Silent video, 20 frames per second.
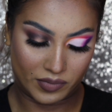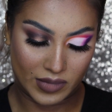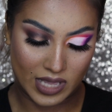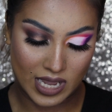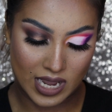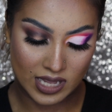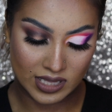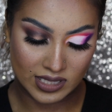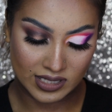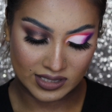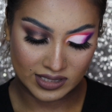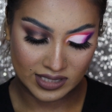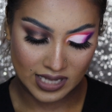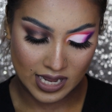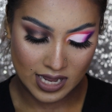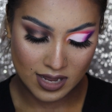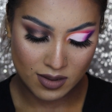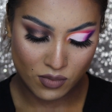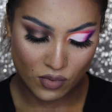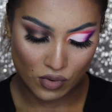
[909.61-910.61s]
they are the
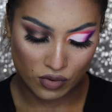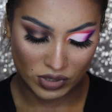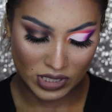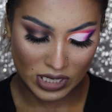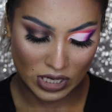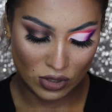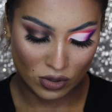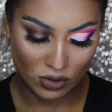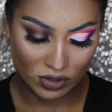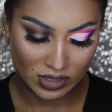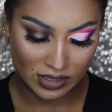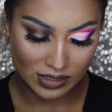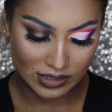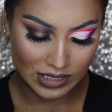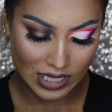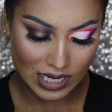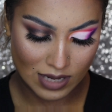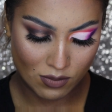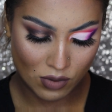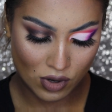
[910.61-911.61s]
same or they look the
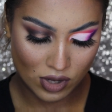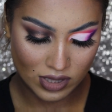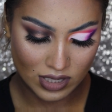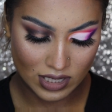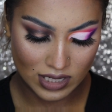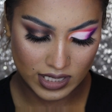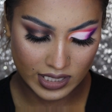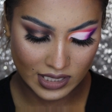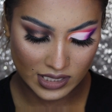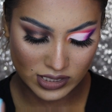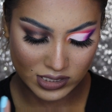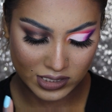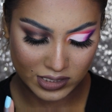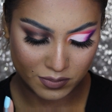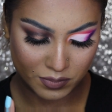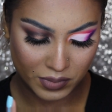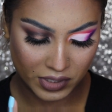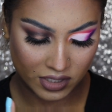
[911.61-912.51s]
same on the lids,